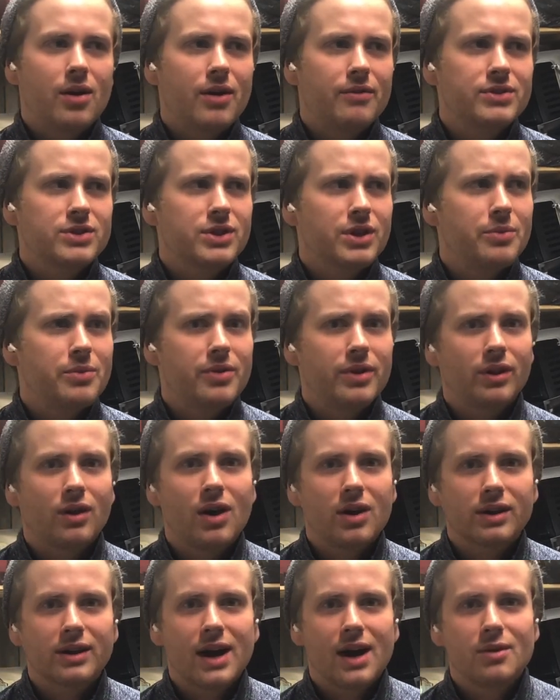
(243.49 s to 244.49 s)
Obviously we're in
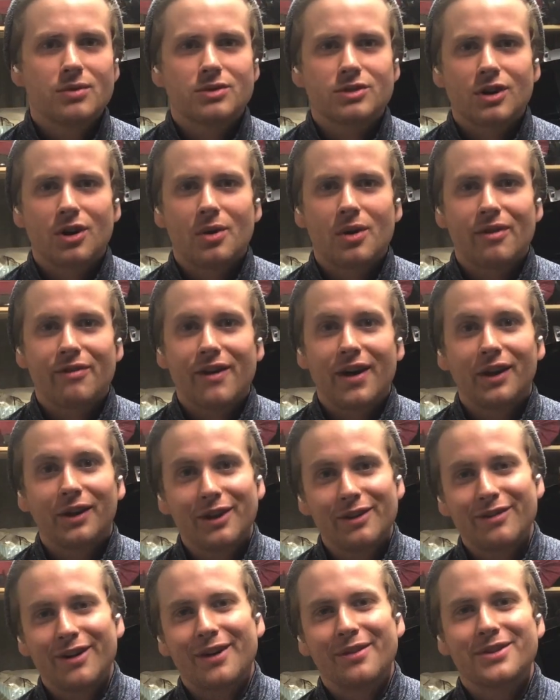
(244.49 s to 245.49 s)
lockdown, so I finally
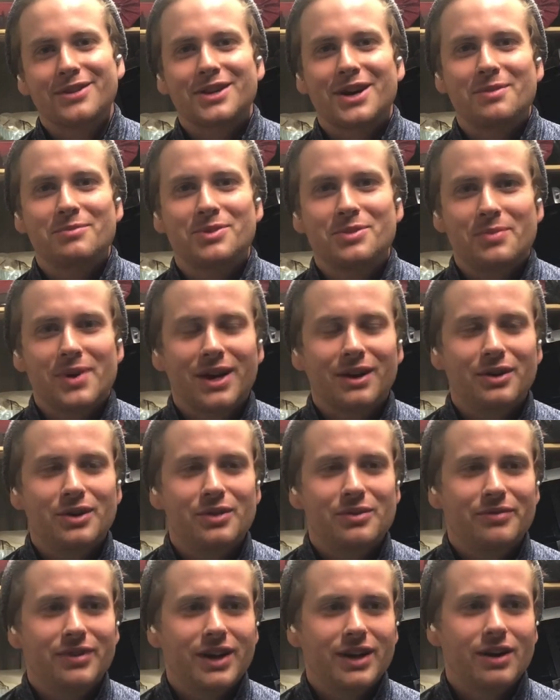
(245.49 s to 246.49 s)
found the time to make a
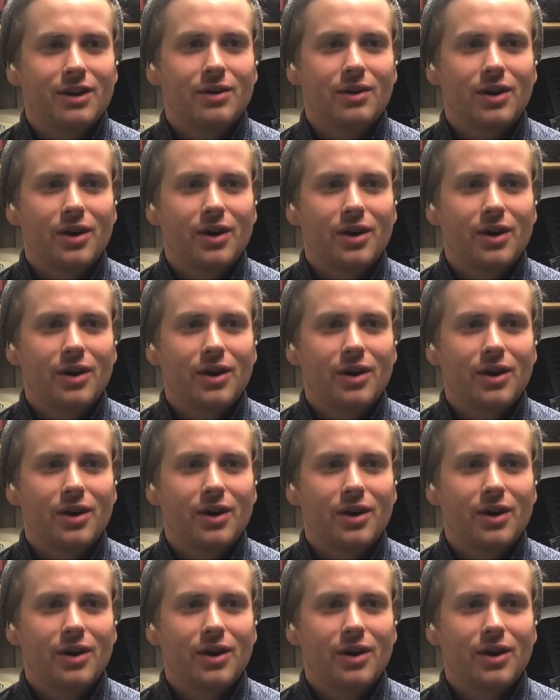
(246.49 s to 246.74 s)
new video,